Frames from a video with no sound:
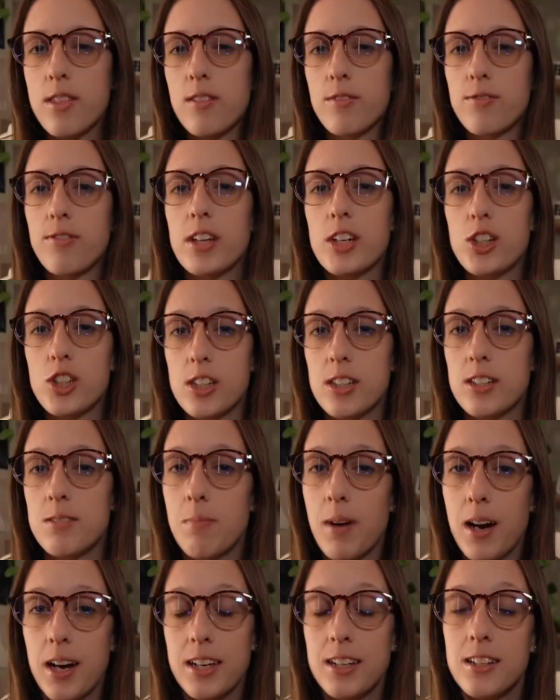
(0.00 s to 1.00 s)
inflation in
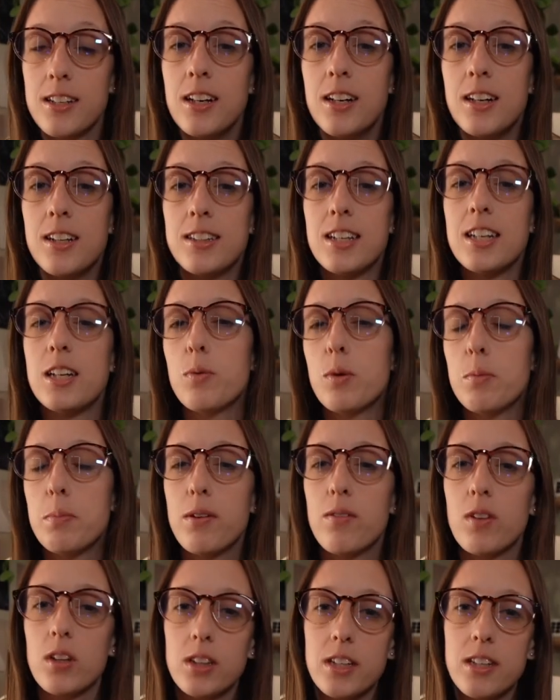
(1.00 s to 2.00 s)
mind, then it would
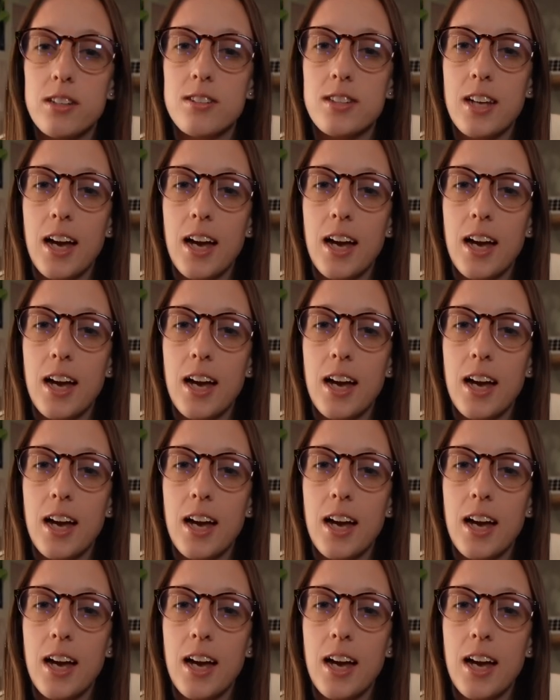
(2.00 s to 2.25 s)
be released